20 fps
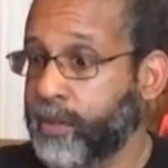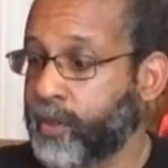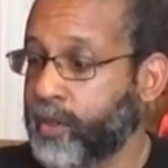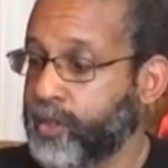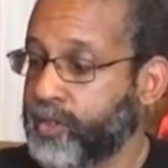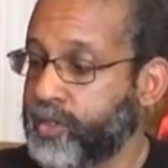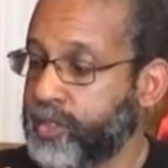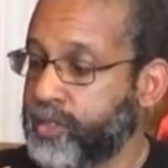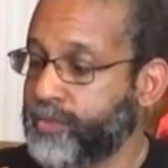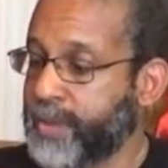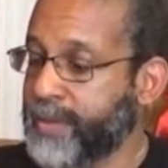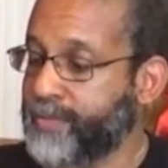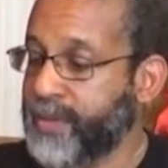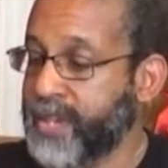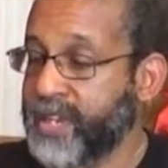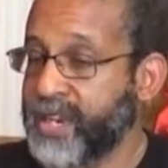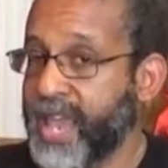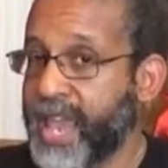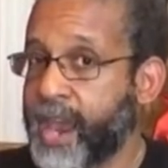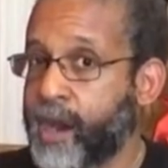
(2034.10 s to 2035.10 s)
because this might
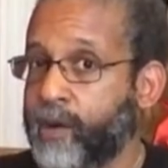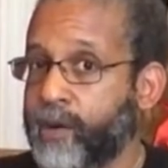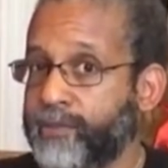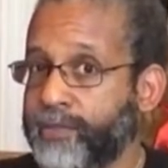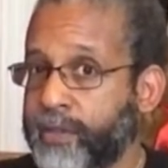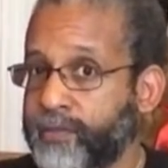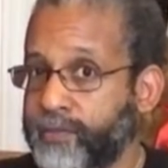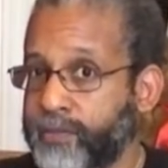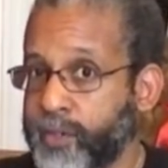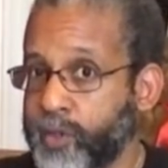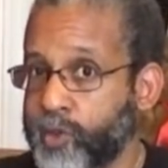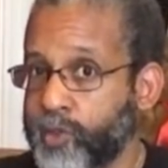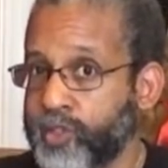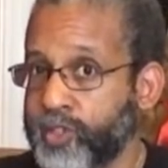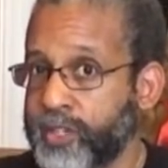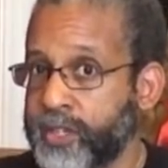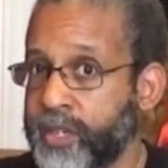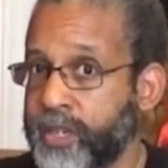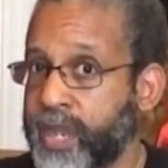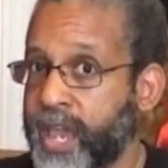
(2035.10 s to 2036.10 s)
be an air of
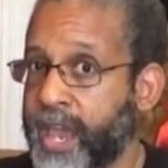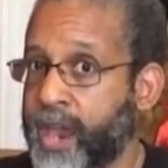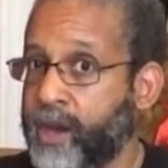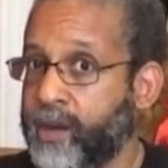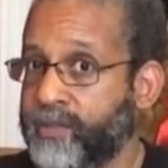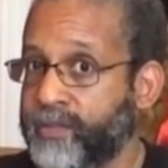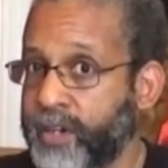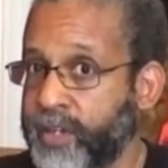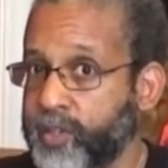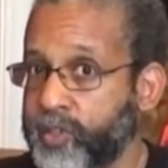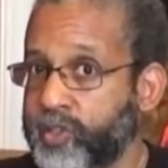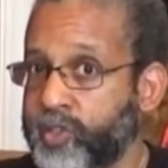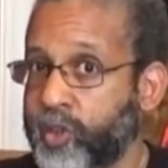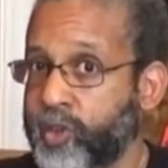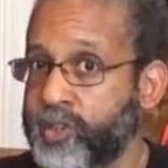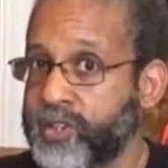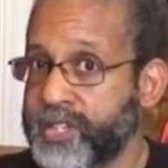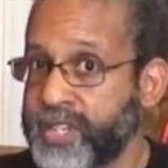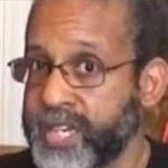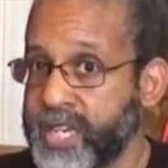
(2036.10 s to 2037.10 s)
confusion an air of
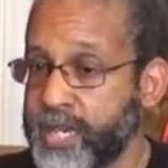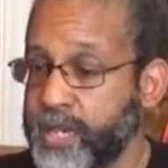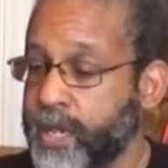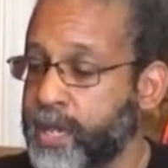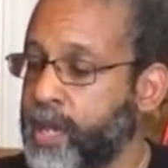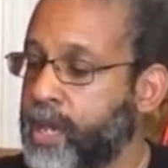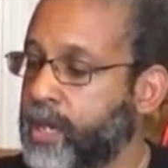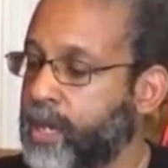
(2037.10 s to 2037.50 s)
uncertainty